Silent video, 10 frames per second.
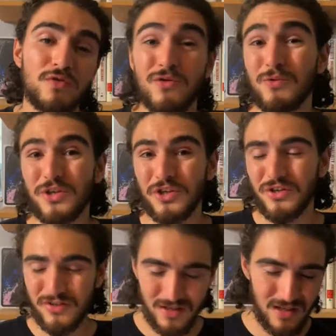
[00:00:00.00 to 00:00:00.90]
when you're
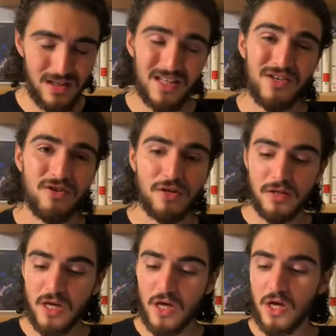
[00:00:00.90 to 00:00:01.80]
later on
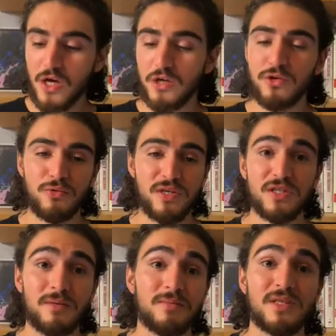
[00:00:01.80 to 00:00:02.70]
doing
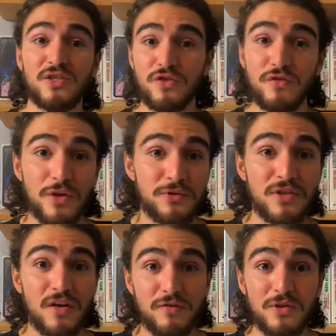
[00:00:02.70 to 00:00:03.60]
some TensorFlow
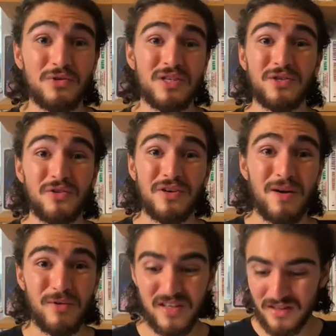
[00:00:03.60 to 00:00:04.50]
stuff using neural
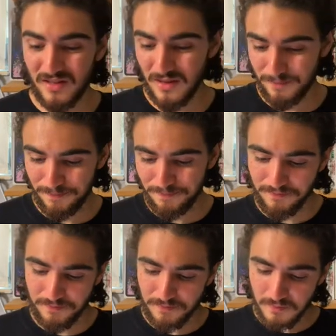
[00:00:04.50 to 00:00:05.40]
networks.
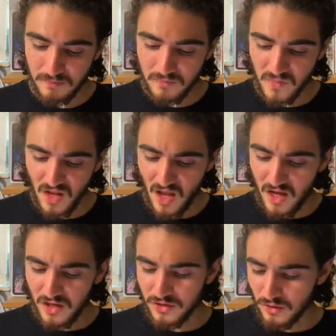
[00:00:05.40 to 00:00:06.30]

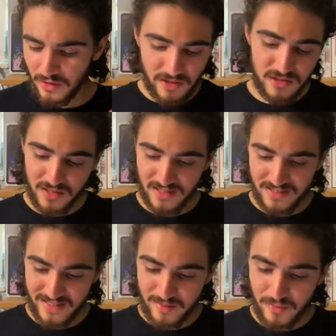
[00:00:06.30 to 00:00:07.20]
So here's the
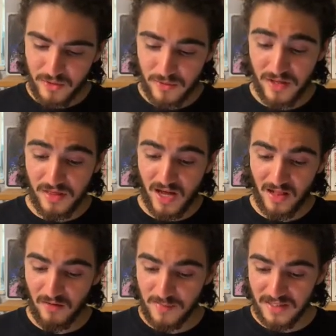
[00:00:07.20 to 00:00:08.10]
example with I love
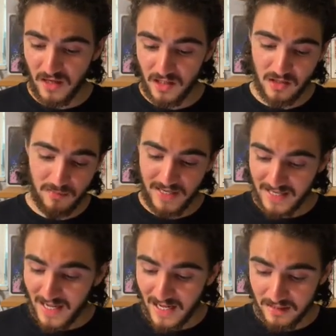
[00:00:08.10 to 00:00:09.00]
my dog, I love my
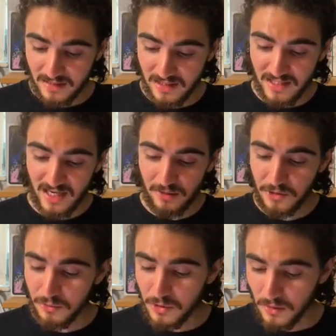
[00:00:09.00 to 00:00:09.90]
cat, and how you
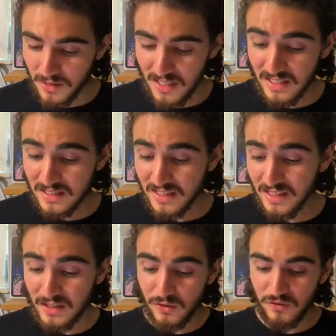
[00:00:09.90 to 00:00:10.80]
tokenized it.
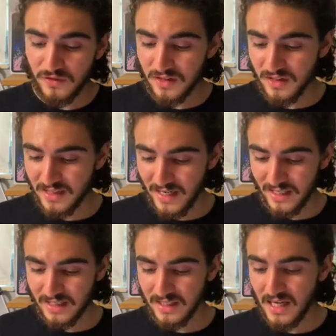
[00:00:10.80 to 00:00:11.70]
You fit the
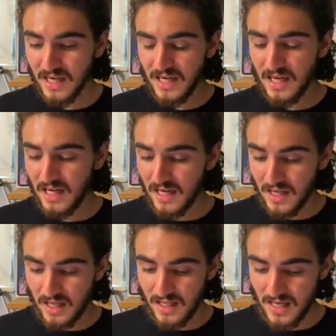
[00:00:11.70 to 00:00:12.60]
text,
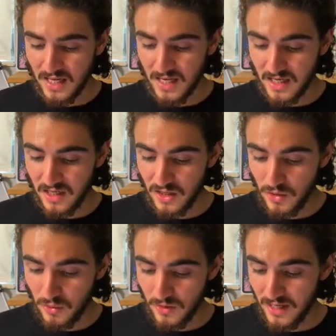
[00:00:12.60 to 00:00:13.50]
then you
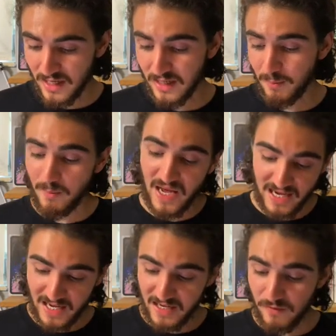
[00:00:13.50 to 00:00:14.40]
can
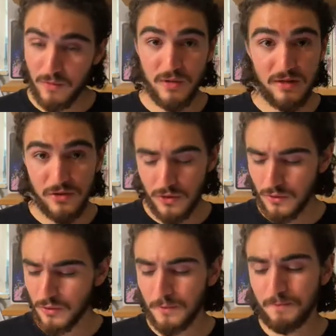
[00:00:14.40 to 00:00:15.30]
pad if you need to,